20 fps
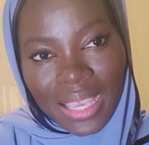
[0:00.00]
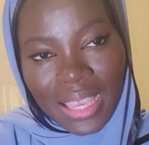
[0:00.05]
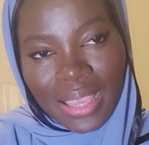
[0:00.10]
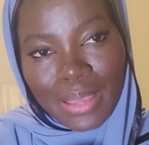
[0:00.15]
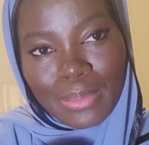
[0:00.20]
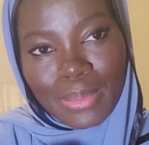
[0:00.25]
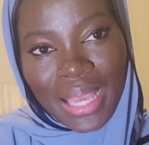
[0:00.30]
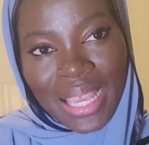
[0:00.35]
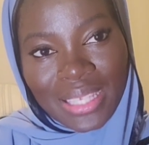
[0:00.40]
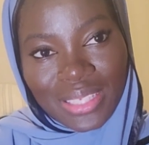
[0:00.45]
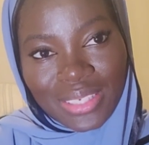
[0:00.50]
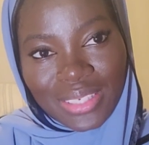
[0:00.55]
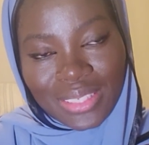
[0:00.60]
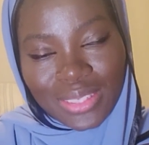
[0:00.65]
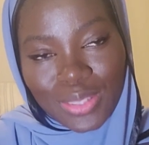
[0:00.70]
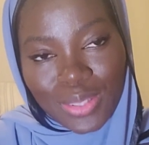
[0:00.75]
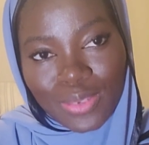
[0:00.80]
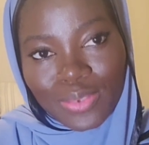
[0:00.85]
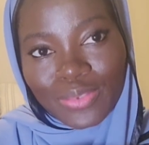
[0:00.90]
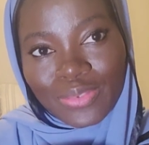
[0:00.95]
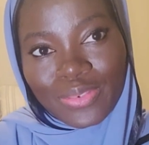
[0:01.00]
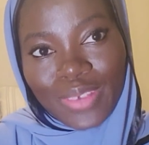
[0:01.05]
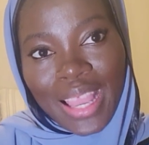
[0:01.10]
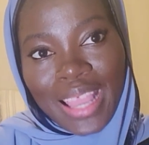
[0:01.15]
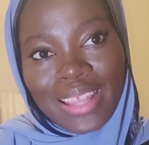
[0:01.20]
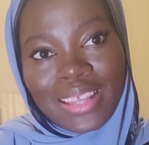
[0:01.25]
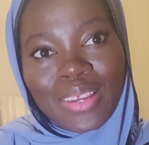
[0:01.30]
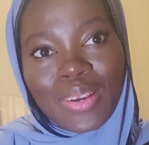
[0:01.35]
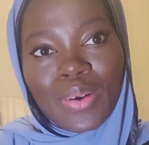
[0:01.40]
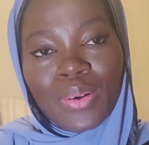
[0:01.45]
Imagine your
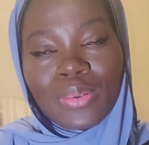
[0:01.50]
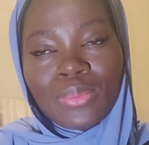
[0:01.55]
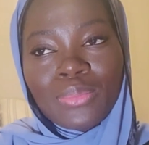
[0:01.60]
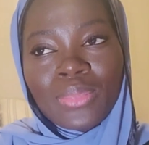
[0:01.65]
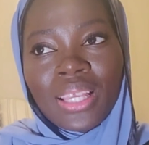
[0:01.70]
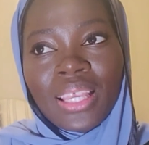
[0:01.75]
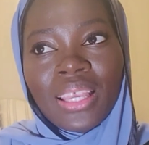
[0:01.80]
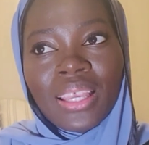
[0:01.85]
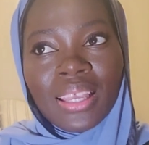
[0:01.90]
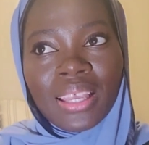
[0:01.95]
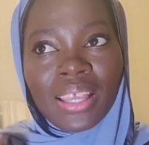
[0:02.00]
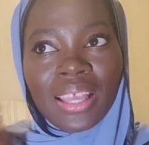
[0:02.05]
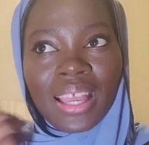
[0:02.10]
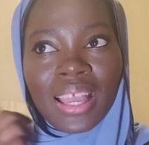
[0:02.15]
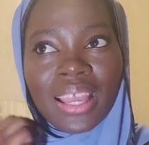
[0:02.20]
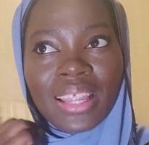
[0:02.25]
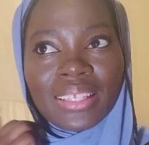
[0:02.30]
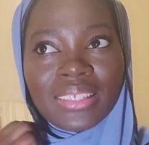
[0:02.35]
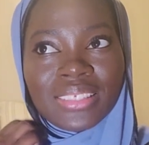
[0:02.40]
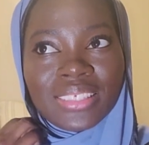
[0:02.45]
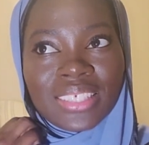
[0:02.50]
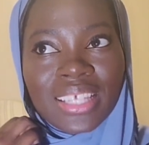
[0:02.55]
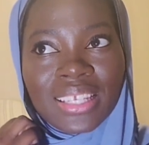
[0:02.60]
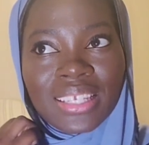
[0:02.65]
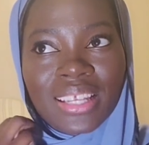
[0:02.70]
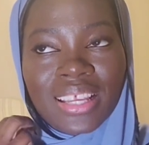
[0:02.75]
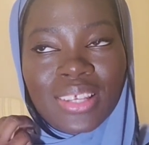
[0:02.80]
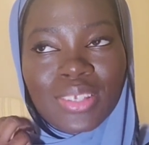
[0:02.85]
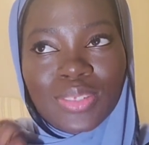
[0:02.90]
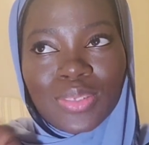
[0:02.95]
final home, and
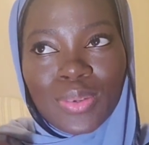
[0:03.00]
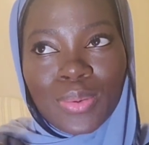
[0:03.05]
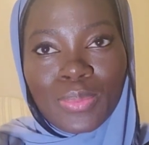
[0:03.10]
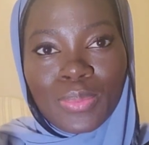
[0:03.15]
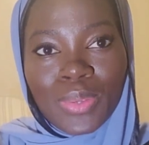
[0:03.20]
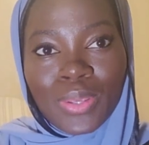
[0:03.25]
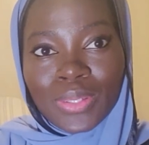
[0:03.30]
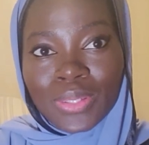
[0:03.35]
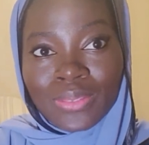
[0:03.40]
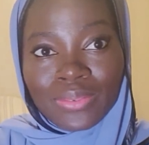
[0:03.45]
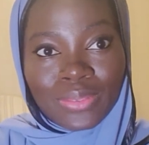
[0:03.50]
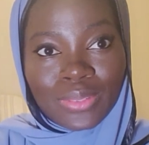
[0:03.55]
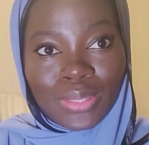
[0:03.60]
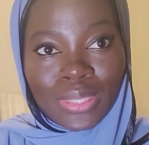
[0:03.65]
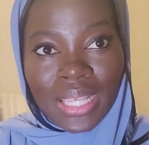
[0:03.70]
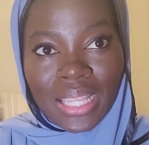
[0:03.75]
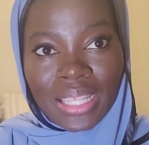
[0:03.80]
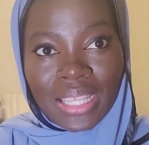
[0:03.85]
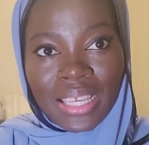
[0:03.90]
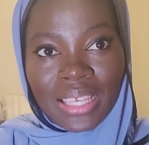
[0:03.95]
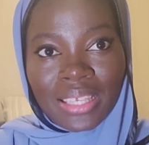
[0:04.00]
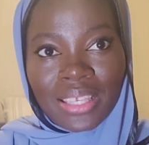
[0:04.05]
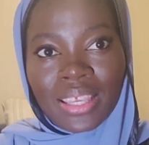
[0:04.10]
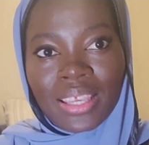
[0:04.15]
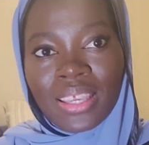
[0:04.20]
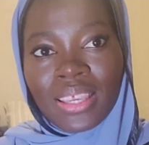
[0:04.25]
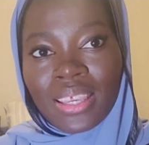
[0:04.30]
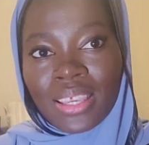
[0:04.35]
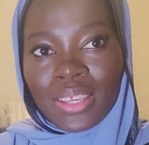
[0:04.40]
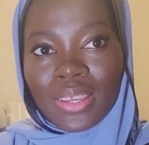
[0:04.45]
Jannah is so beautiful. And like,
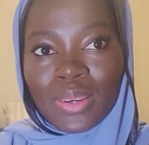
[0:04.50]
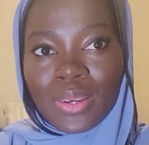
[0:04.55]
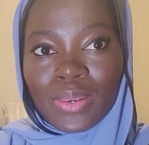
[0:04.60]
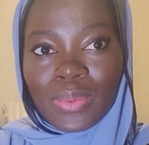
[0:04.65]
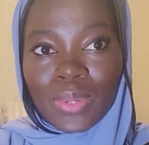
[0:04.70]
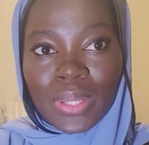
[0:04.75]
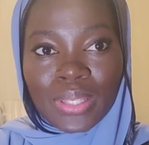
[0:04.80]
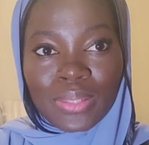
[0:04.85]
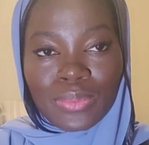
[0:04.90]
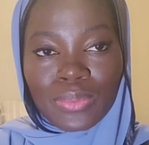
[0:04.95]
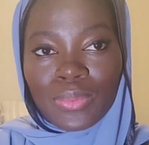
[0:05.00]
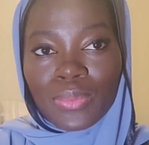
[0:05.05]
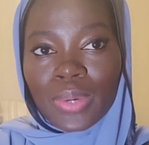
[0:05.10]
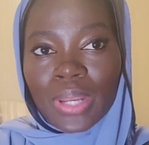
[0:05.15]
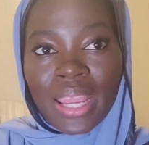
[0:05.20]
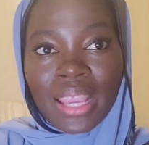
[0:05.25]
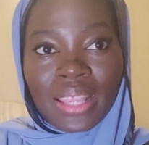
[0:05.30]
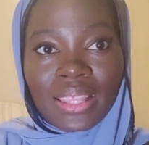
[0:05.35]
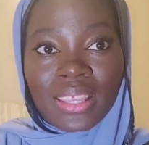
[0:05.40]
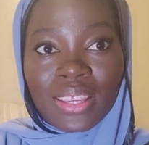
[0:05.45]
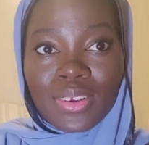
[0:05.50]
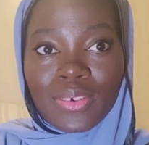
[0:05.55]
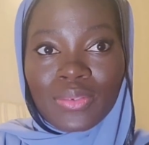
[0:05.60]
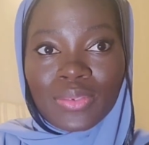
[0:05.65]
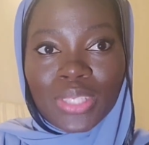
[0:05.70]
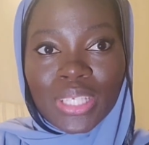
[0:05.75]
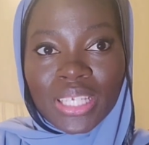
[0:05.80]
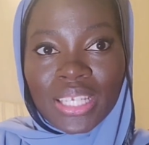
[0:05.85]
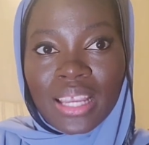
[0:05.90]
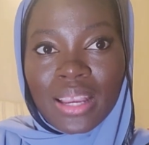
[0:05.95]
when I think
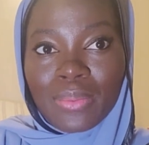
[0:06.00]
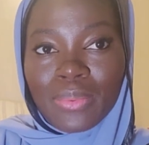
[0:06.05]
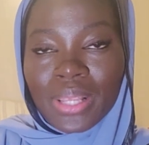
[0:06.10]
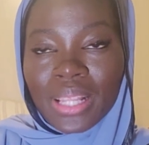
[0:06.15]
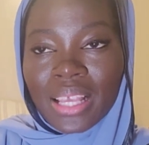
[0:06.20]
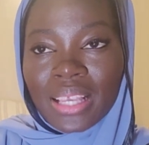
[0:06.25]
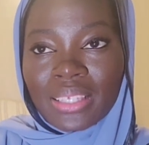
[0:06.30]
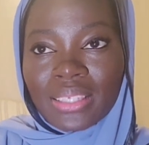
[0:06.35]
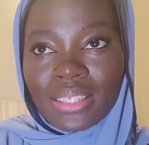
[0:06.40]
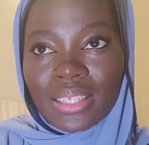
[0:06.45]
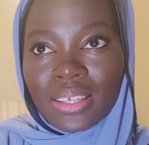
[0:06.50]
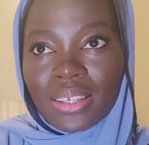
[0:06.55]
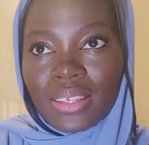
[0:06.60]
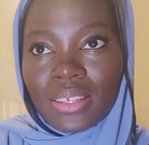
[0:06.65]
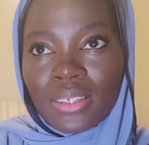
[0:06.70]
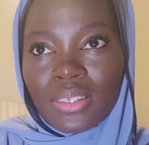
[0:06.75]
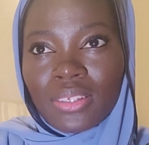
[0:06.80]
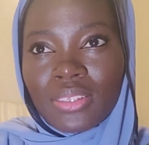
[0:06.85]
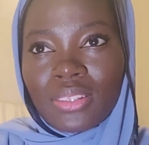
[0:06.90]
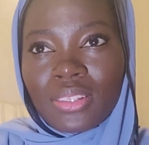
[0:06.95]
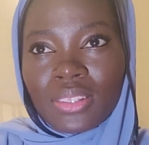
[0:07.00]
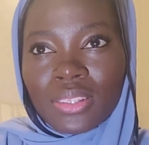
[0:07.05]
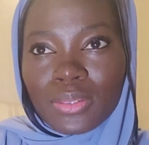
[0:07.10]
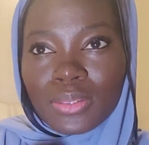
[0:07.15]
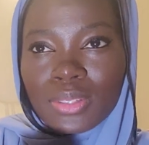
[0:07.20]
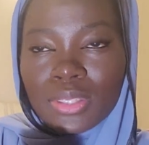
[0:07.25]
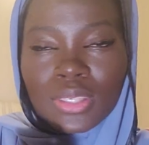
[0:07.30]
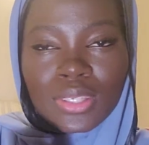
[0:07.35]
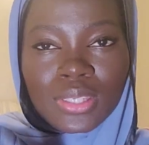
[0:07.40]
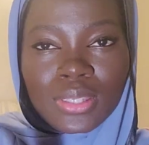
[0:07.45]
of Jannah, I'd be like, say,
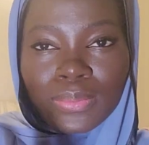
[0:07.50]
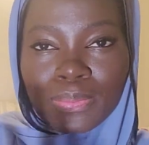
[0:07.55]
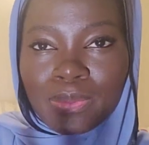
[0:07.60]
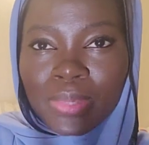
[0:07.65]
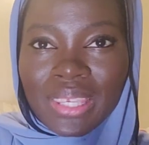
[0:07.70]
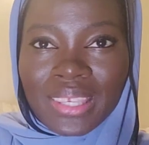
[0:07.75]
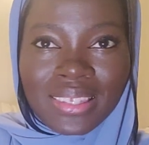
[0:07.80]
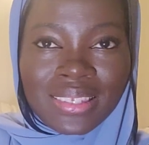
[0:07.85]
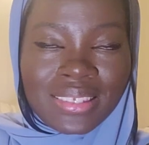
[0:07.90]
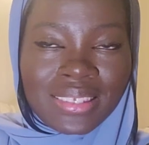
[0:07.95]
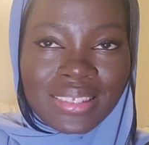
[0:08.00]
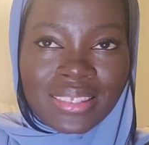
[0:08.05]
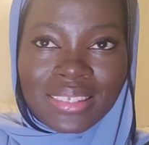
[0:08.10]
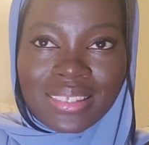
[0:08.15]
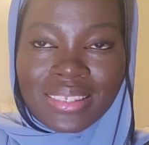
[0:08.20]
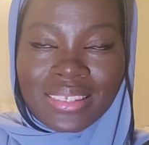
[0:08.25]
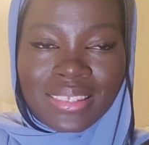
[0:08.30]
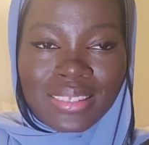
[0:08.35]
just peace,